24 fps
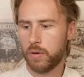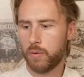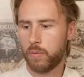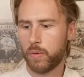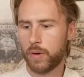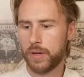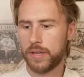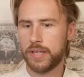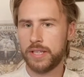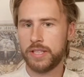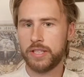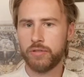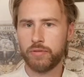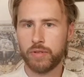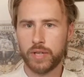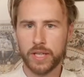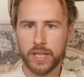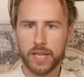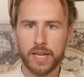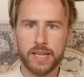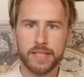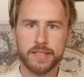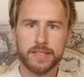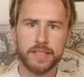What you need to
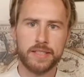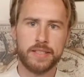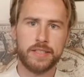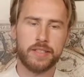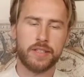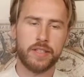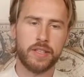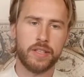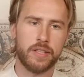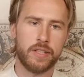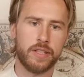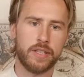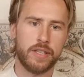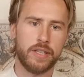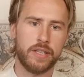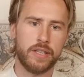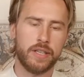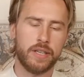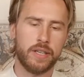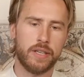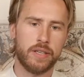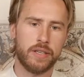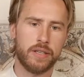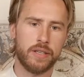realize is that
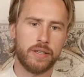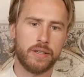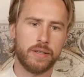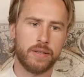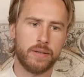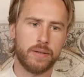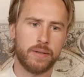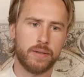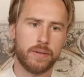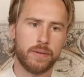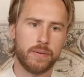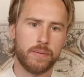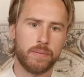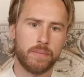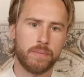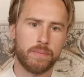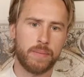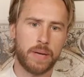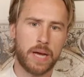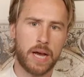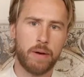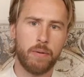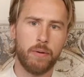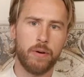the
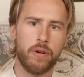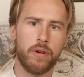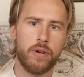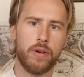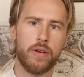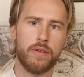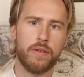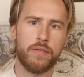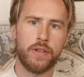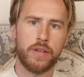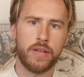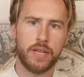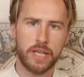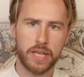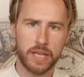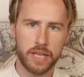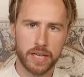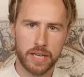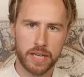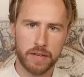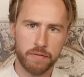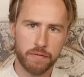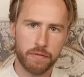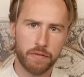power of the
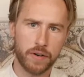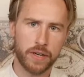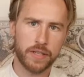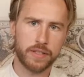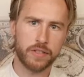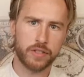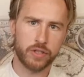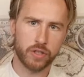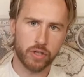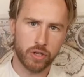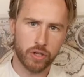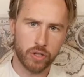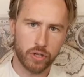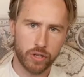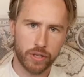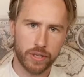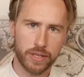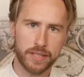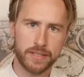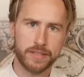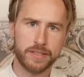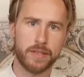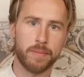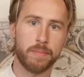near infrared sauna
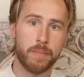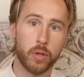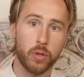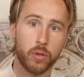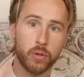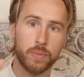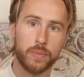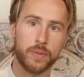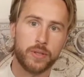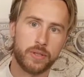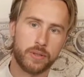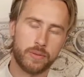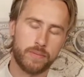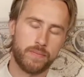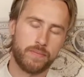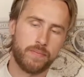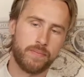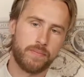is the bulbs.